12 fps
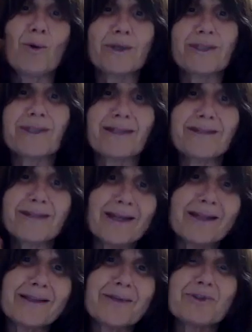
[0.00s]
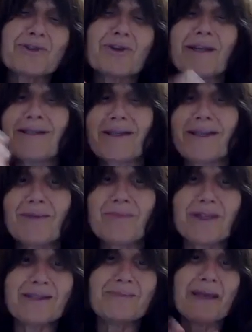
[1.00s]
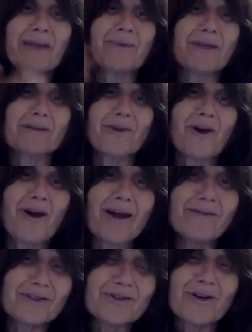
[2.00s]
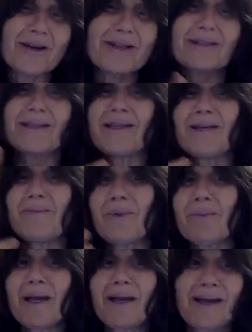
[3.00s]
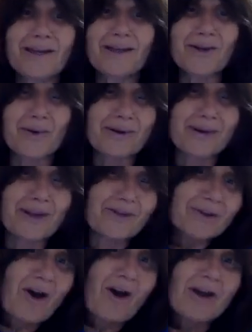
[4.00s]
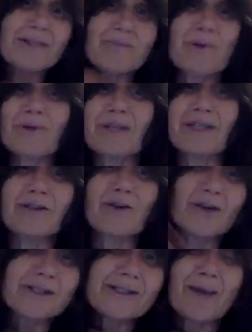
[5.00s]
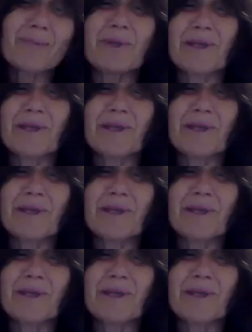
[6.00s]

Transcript: we say Tehillim and trying to keep this baby alive and trying to keep him, and you're in the hospital and he's hooked up.